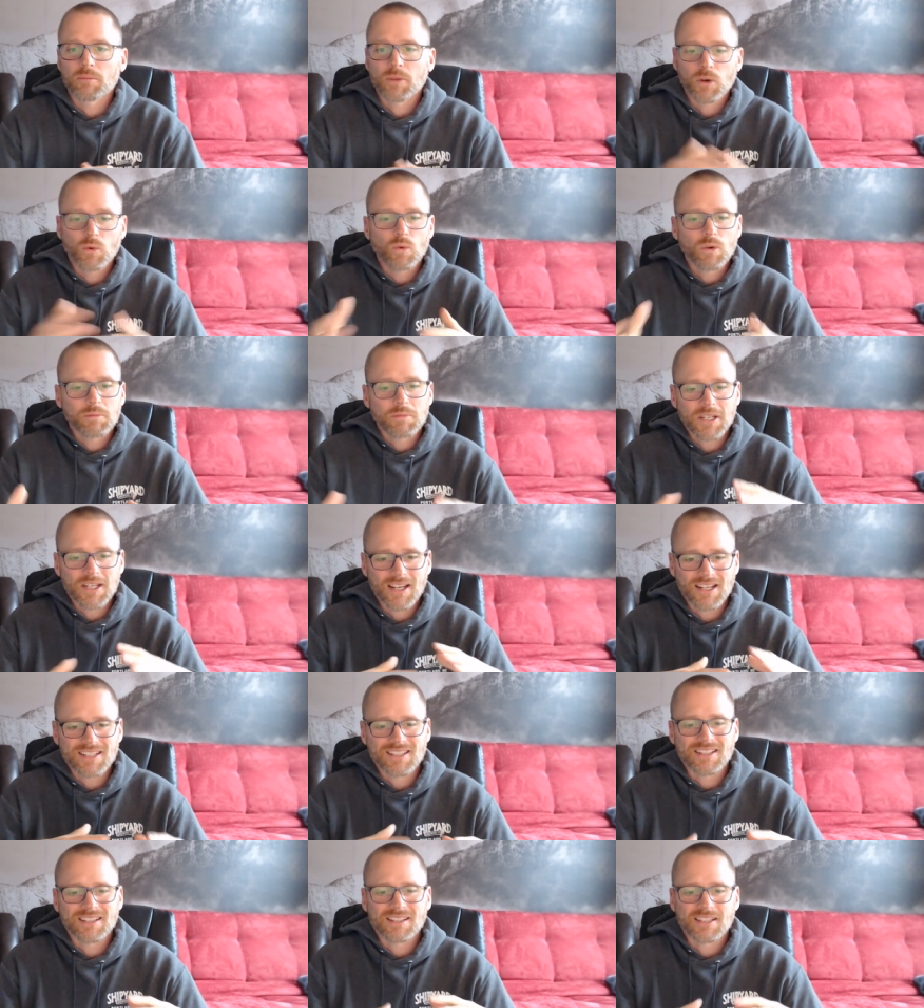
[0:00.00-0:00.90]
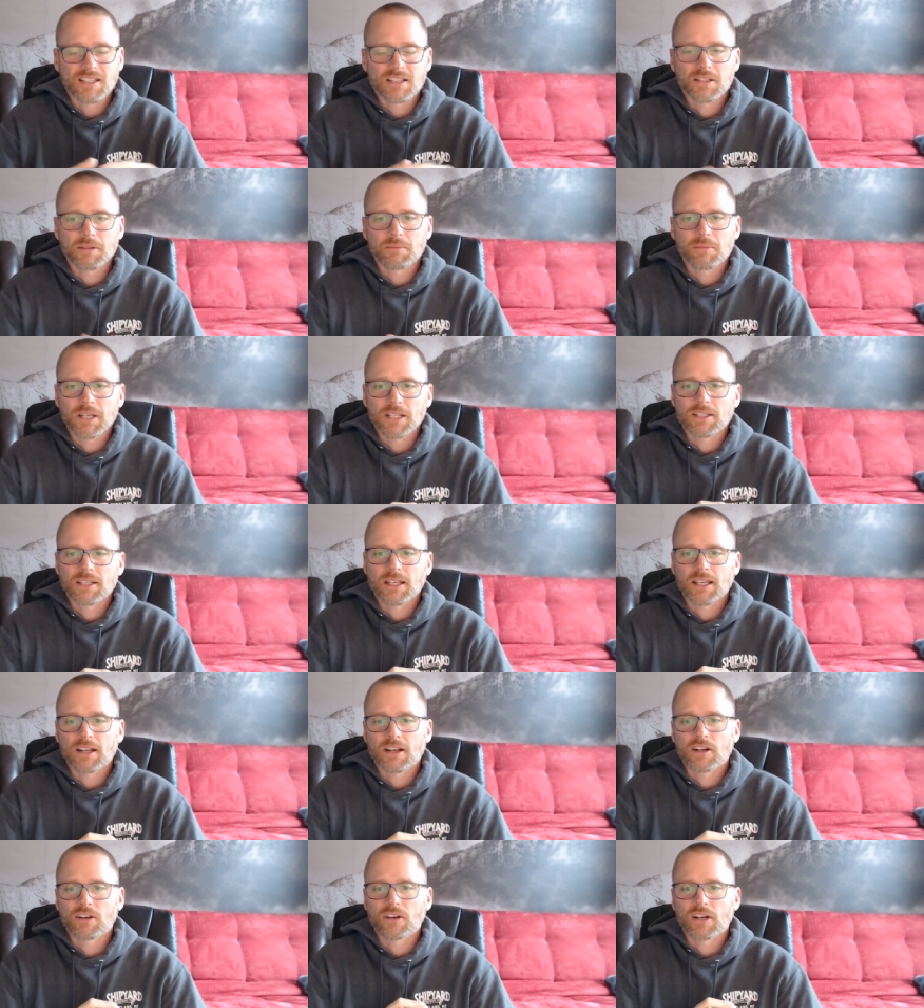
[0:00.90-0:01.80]
but it would be nice to see some basic
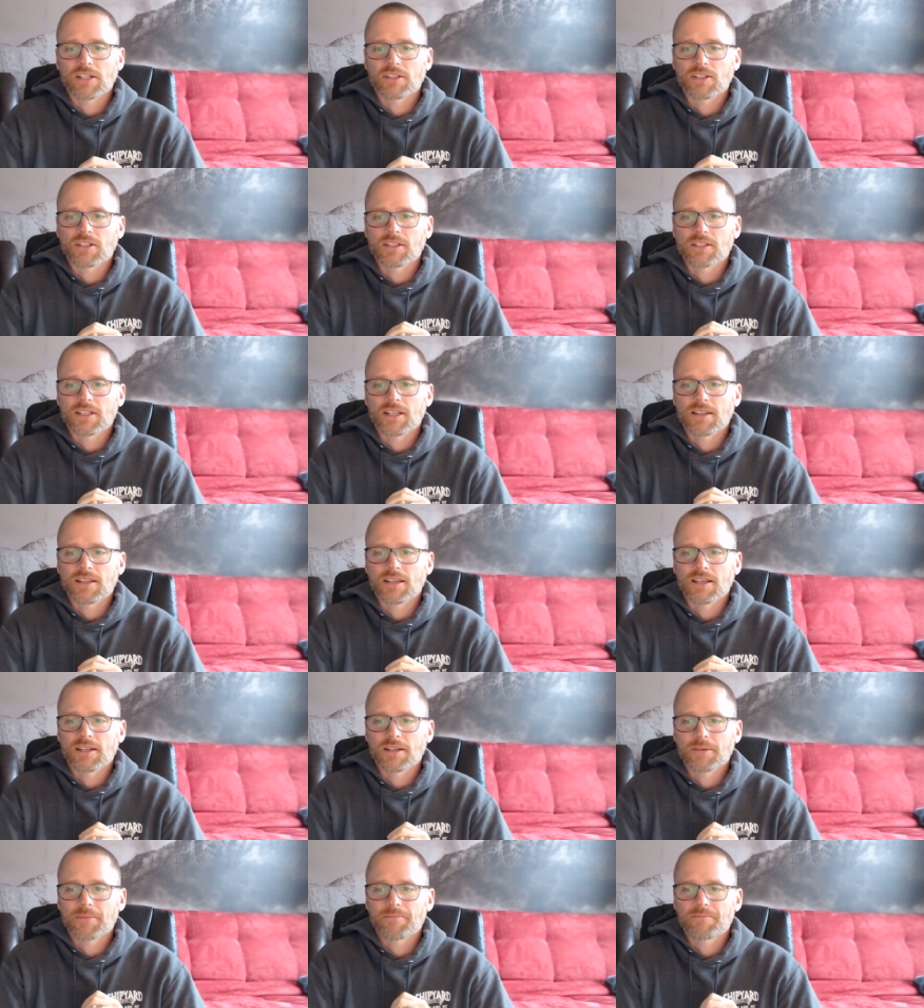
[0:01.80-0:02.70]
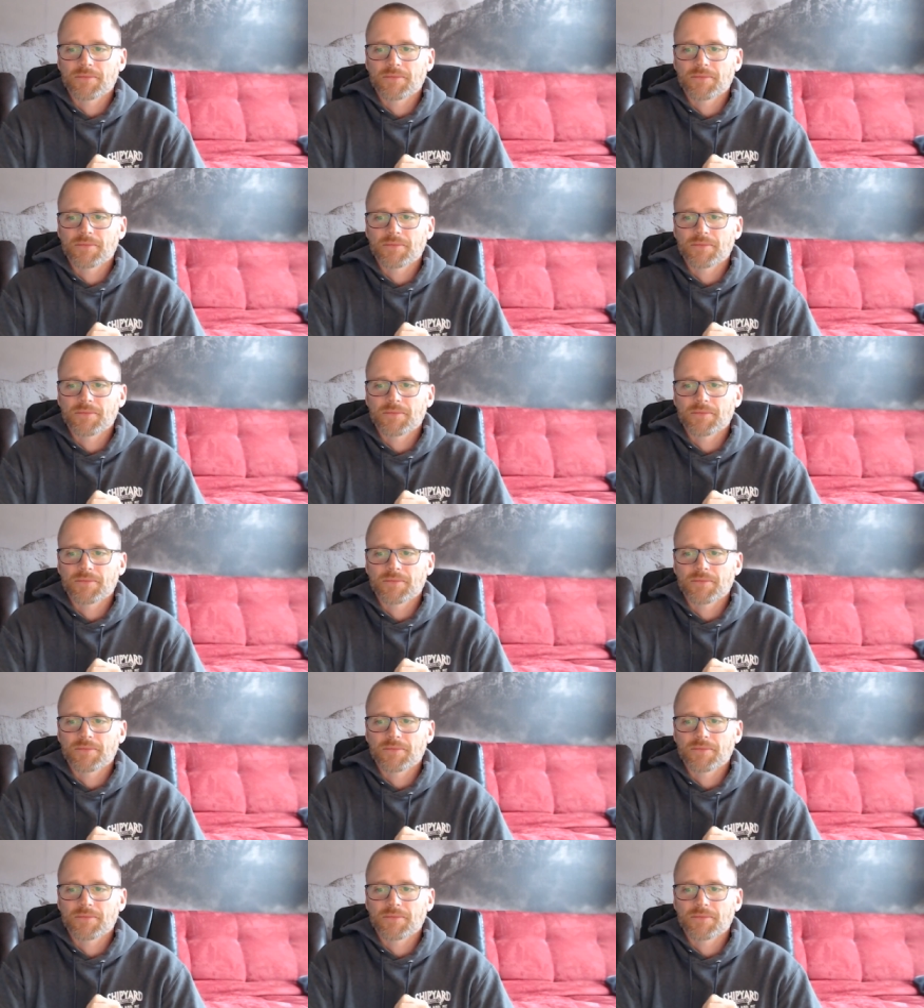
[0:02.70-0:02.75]
integrations, I think.